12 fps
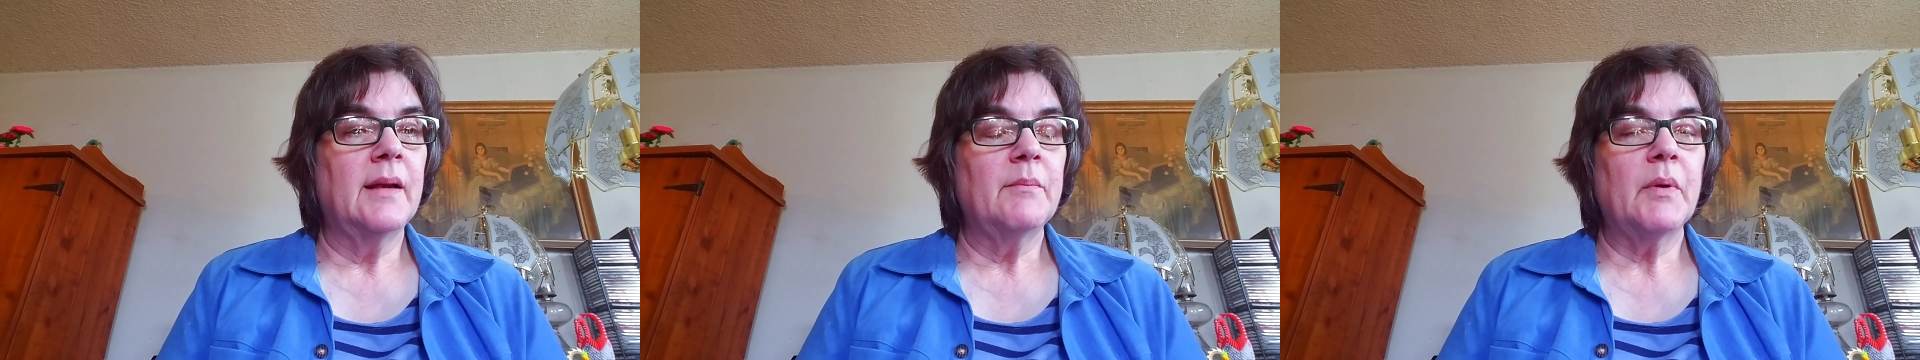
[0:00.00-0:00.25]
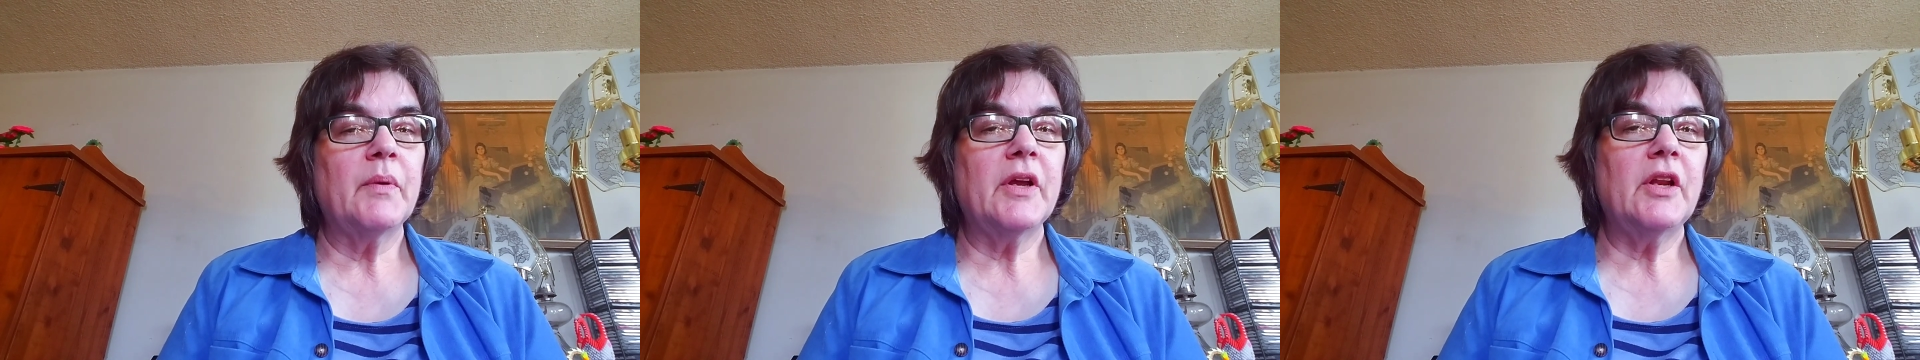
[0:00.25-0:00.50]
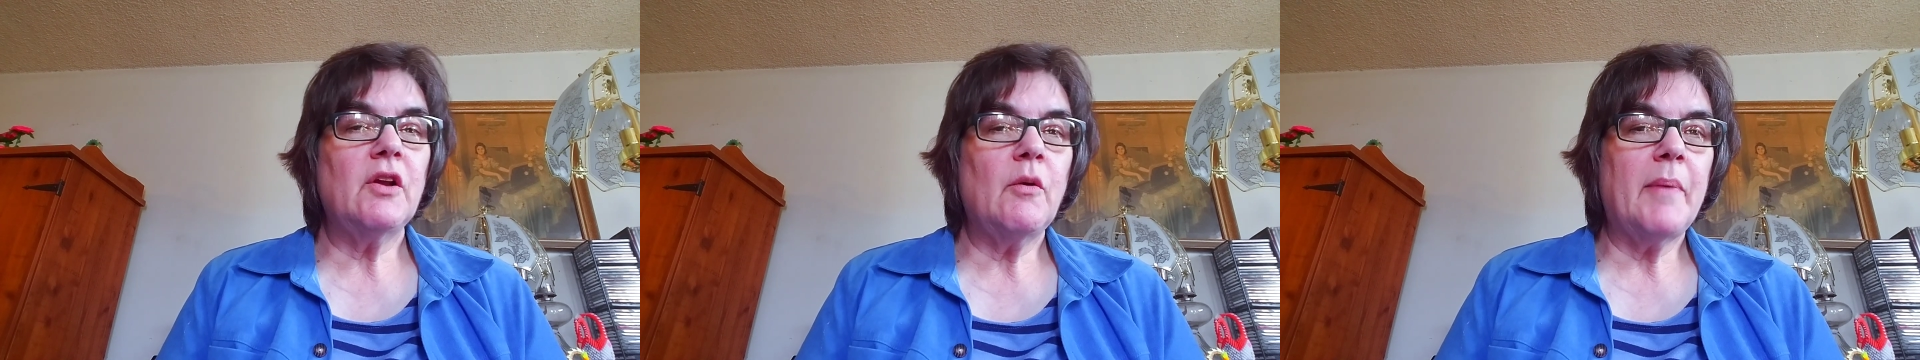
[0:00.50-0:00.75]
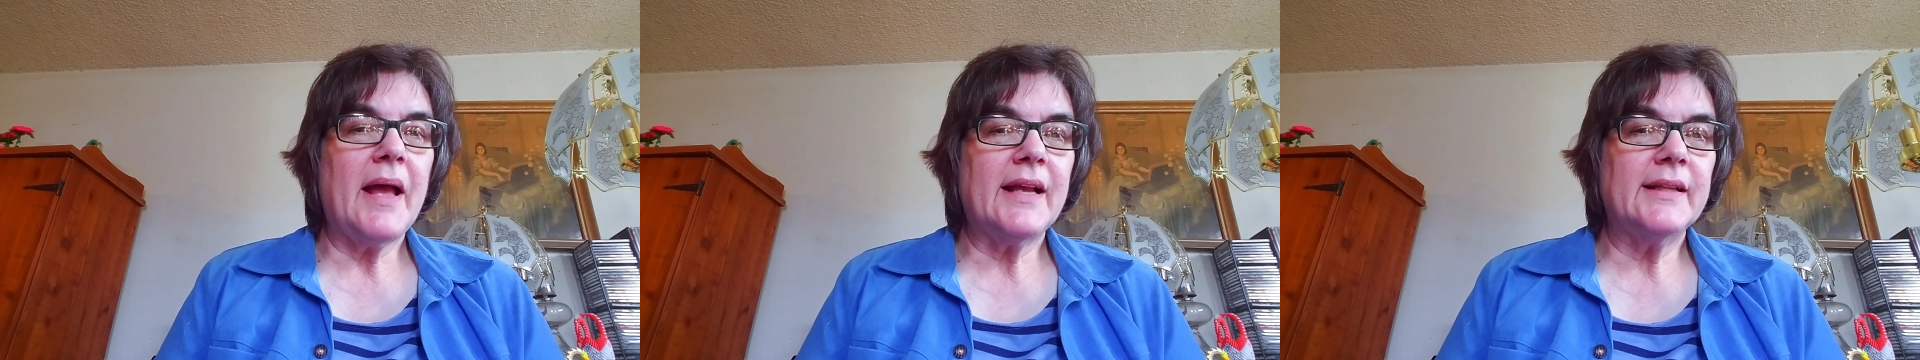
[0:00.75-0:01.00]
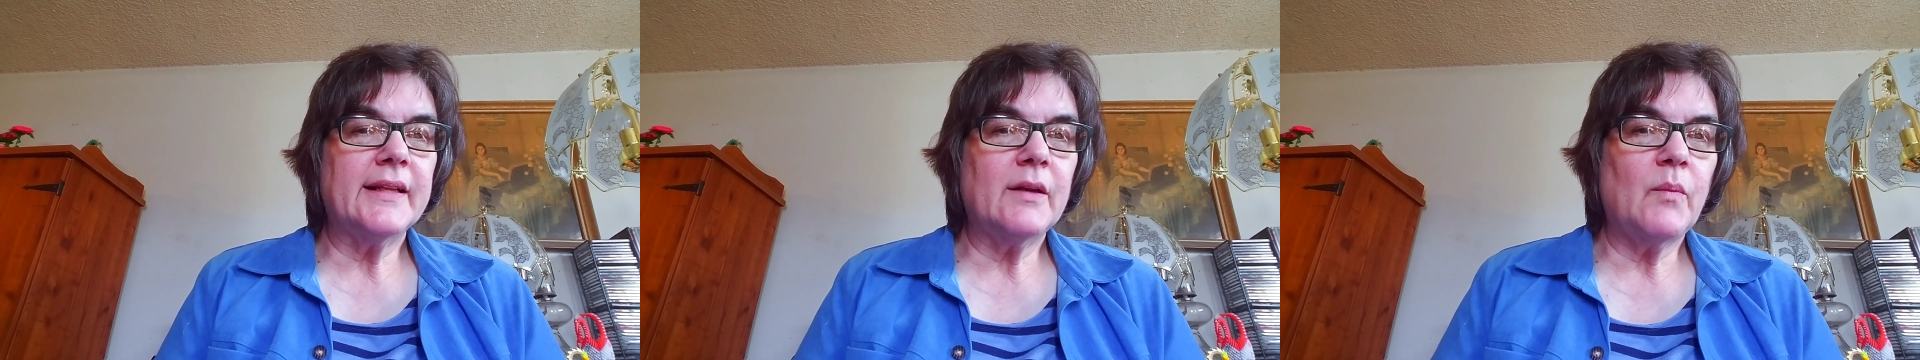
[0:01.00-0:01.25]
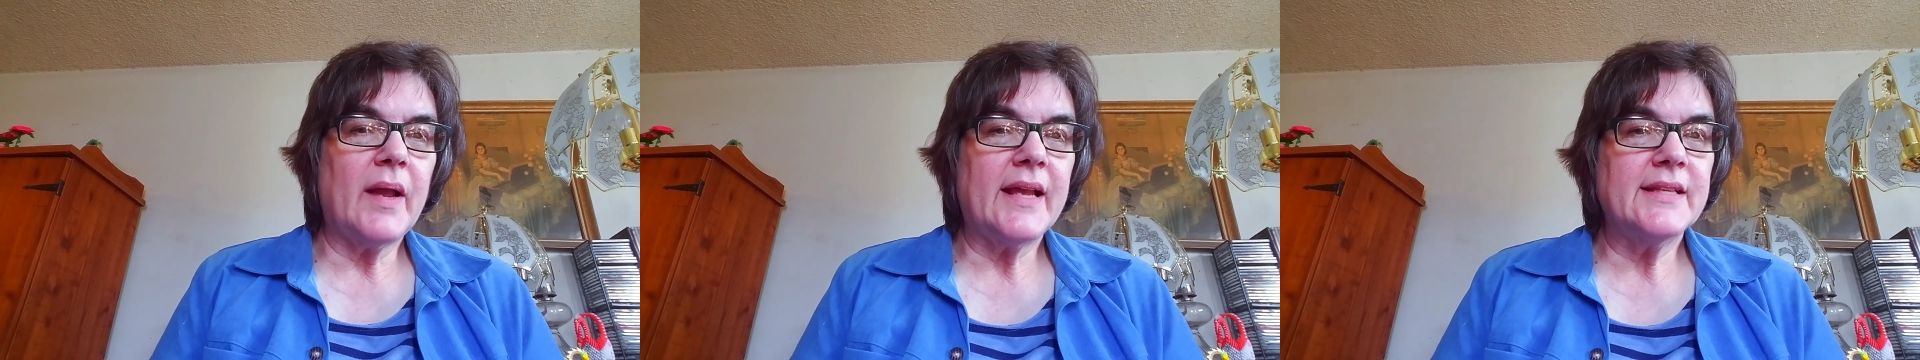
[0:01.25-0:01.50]
But we're going to go back a
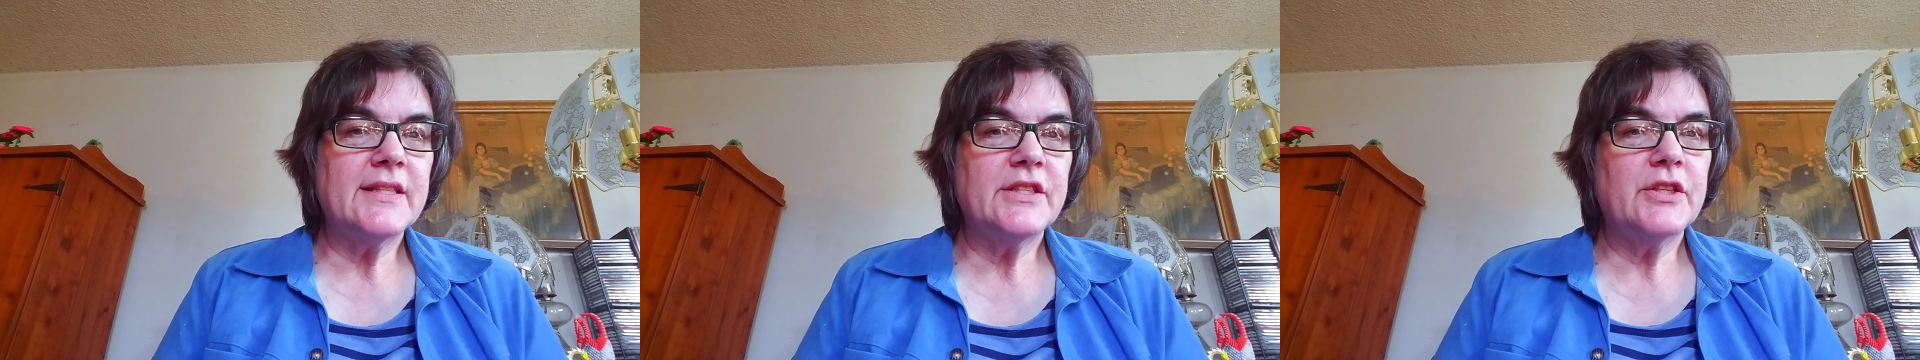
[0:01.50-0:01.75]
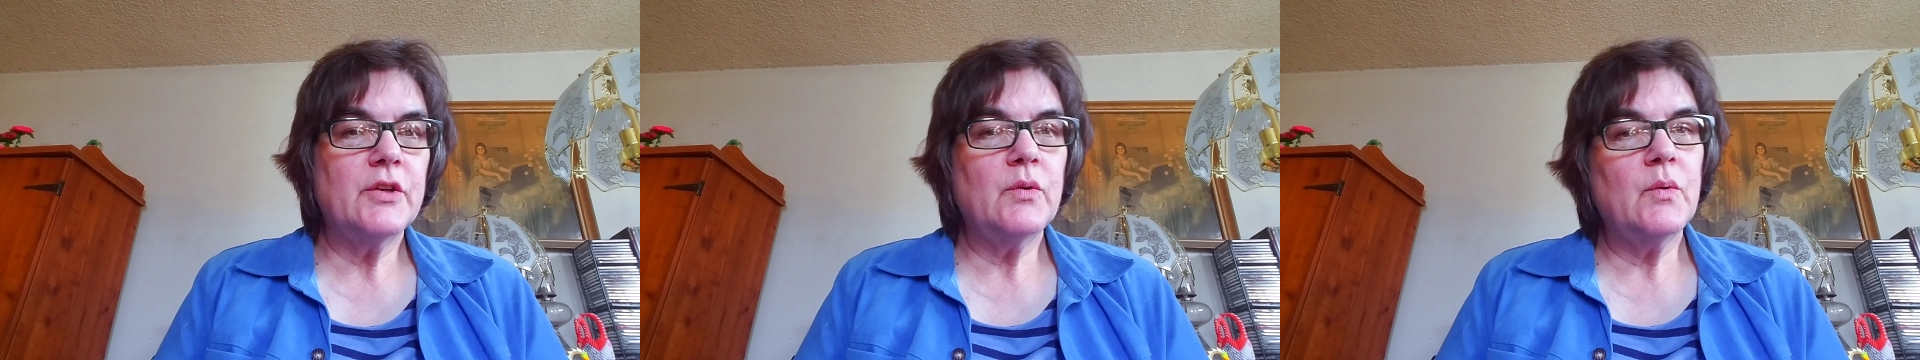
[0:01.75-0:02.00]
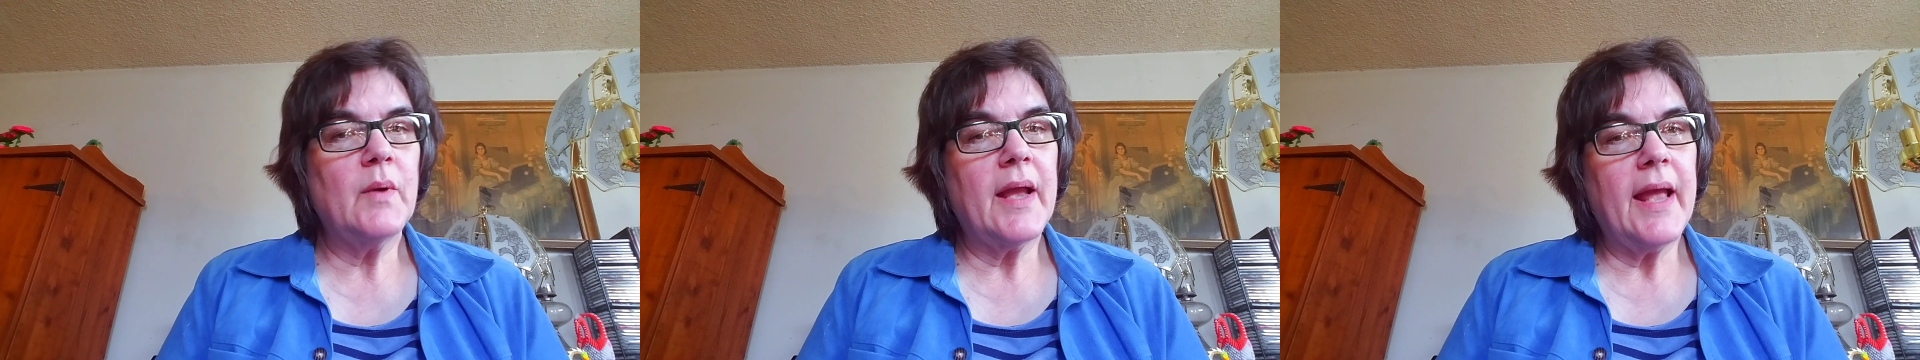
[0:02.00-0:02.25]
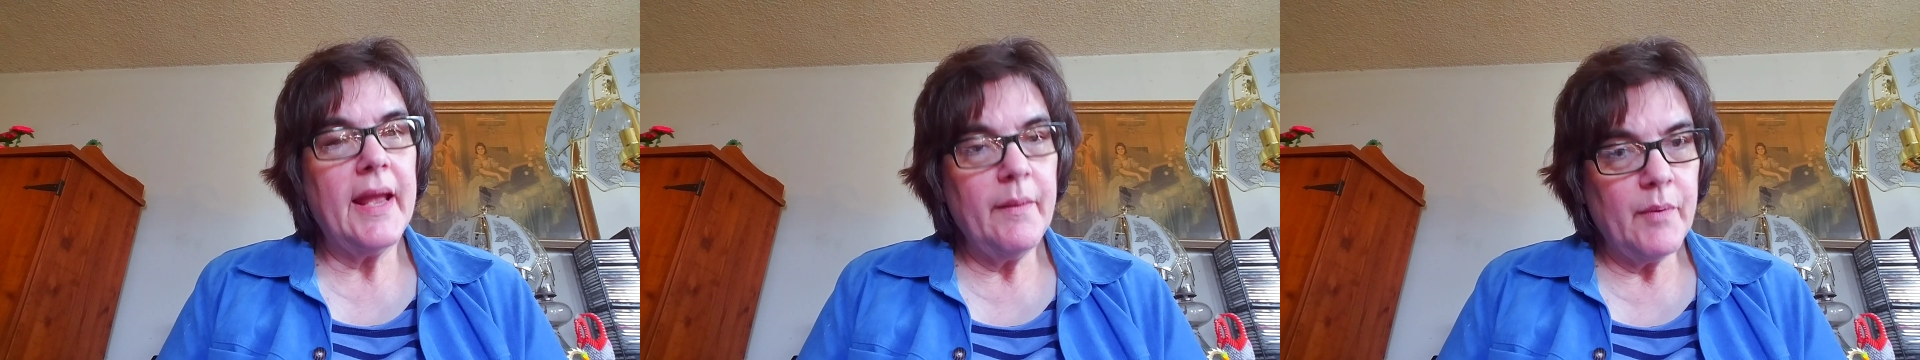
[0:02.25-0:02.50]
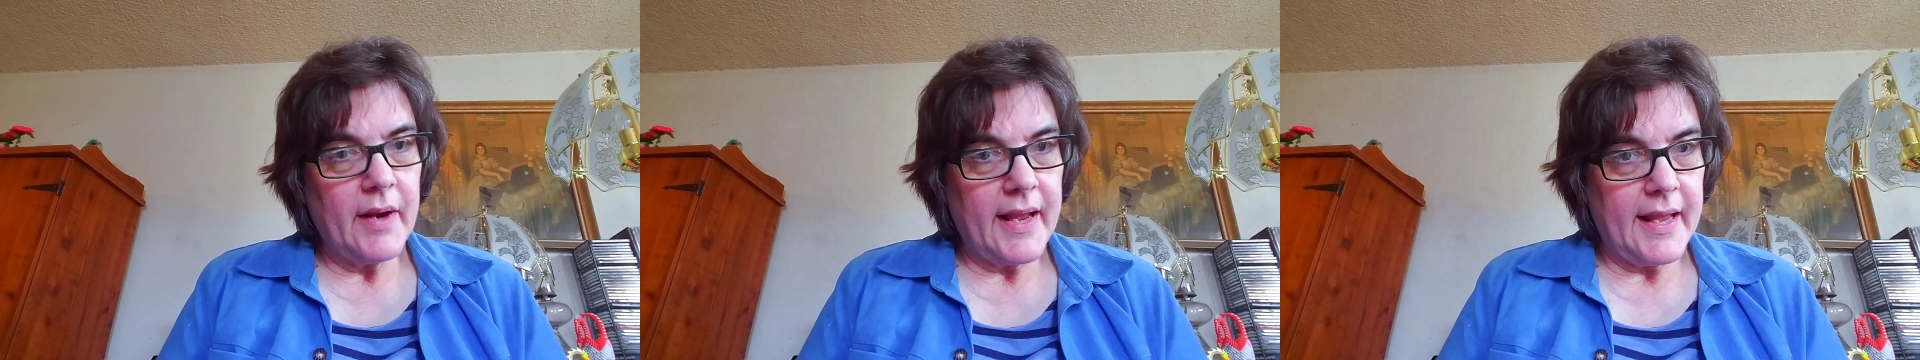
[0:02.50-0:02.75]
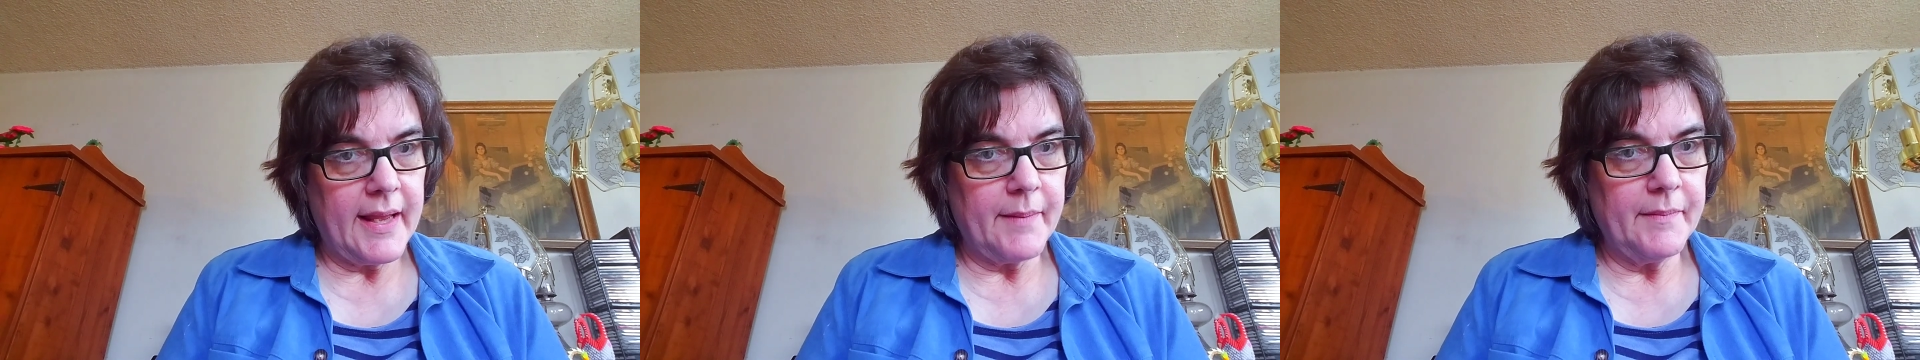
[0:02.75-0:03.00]
little ways to
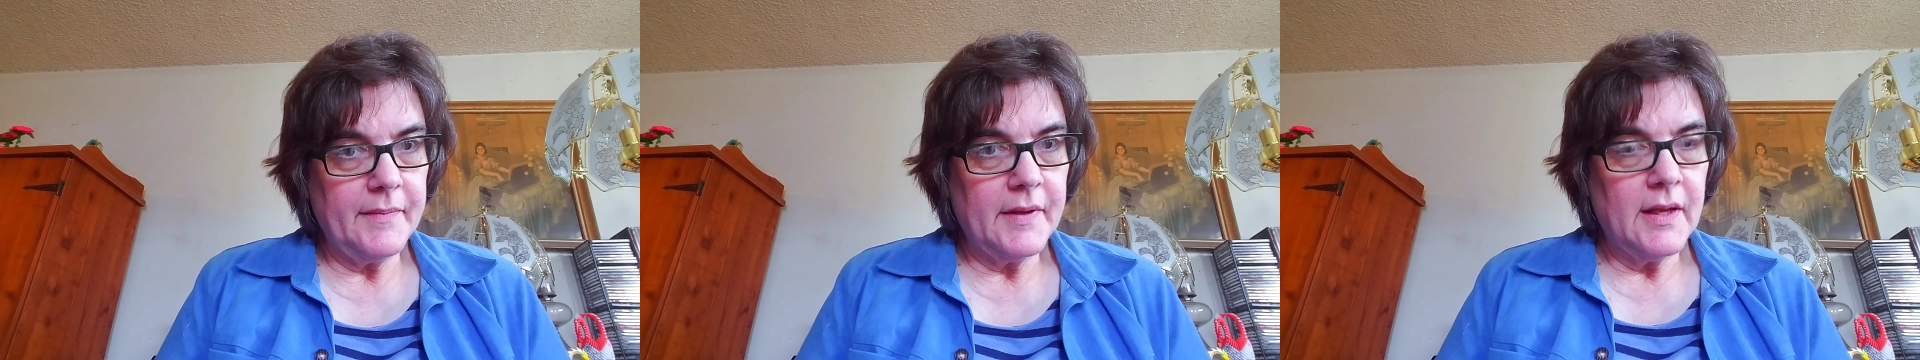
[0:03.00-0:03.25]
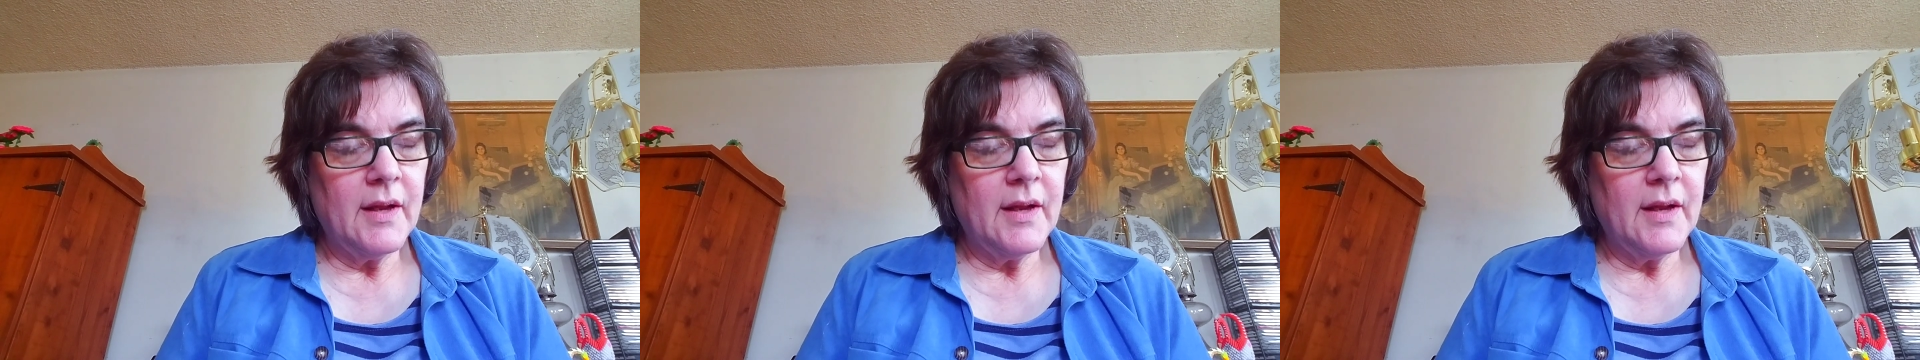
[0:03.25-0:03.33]
Abraham